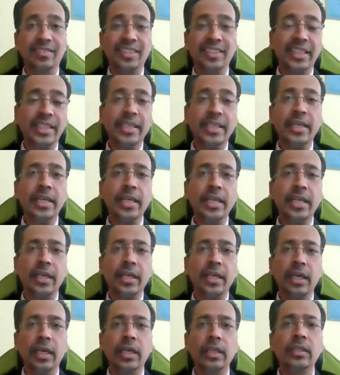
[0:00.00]

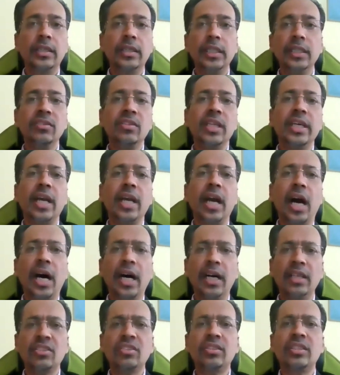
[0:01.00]
Secondly, things like
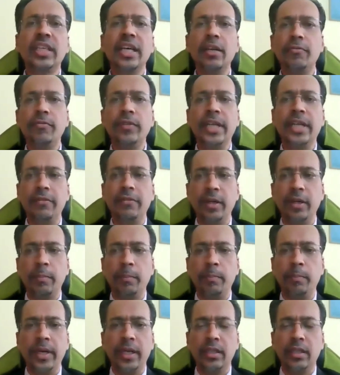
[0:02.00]
our
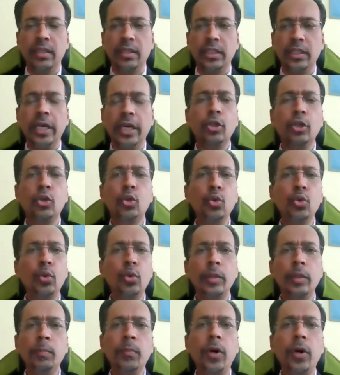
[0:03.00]
self-development, they are
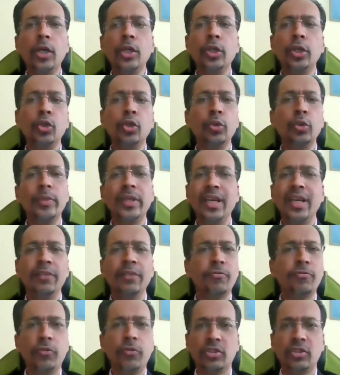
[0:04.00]
too important to be
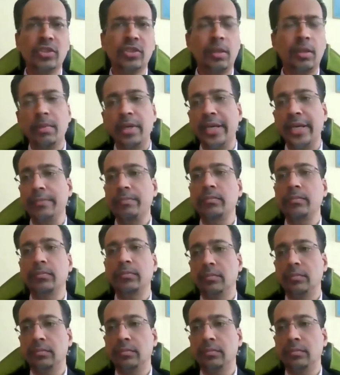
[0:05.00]
left for someday.